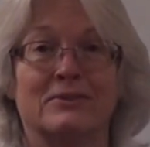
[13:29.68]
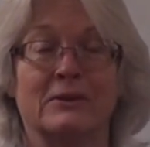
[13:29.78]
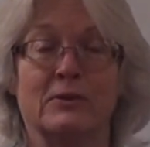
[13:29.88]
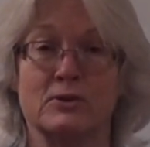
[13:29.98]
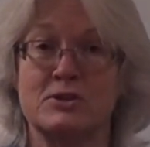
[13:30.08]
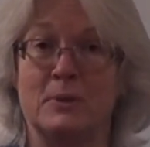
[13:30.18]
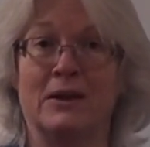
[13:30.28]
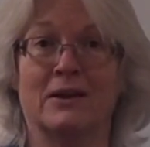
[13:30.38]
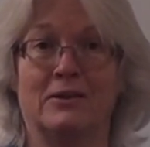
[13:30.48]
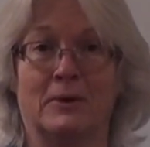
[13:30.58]
if you're
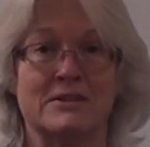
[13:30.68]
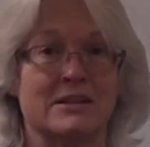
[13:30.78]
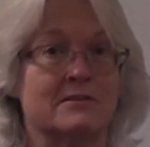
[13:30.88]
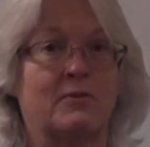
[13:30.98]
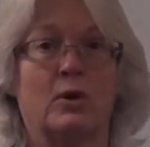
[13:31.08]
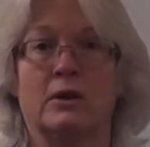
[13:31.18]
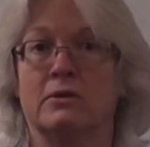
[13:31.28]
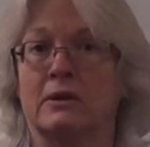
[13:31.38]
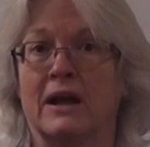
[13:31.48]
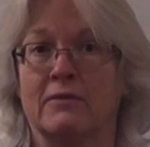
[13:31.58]
speaking, you might say it's
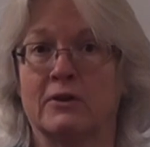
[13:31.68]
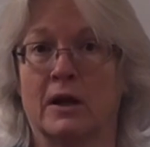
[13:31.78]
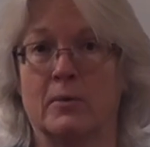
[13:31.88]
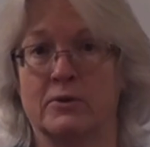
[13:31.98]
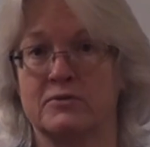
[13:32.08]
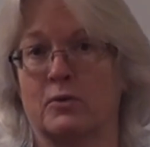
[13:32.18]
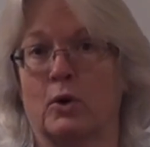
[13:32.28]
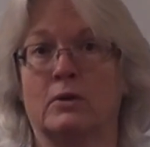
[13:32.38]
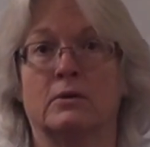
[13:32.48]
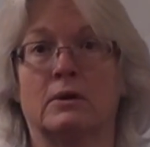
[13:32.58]
42 and a half kilometers,
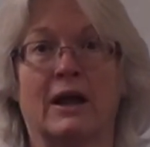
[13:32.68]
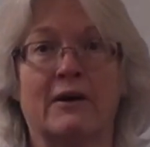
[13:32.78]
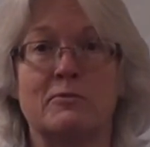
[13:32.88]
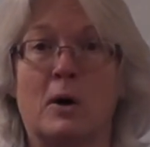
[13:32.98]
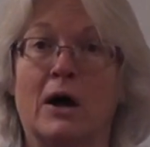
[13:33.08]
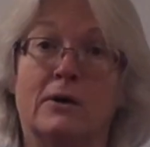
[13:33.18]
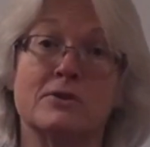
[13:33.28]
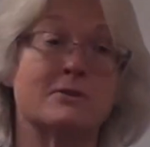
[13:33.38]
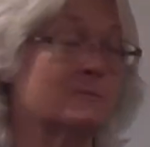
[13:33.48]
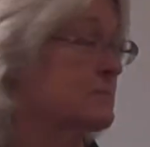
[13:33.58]
42 and a half
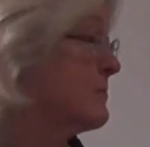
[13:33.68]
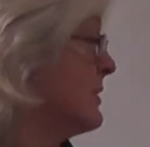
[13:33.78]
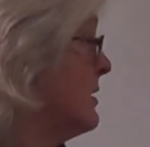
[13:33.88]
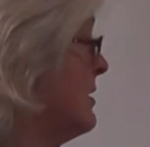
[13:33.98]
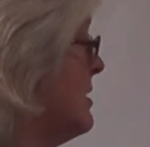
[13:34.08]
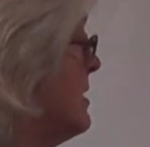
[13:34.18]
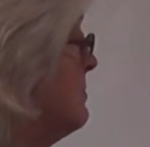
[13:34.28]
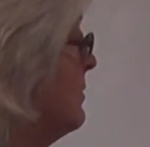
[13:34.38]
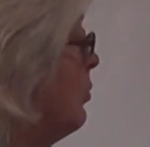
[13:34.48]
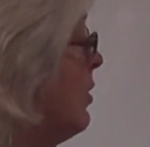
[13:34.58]
miles.
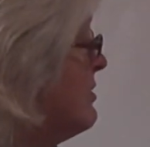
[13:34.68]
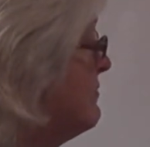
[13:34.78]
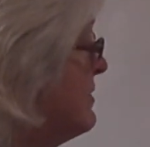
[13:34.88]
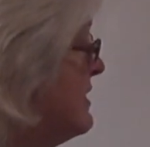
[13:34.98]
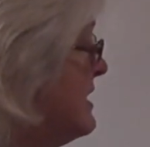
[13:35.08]
But one of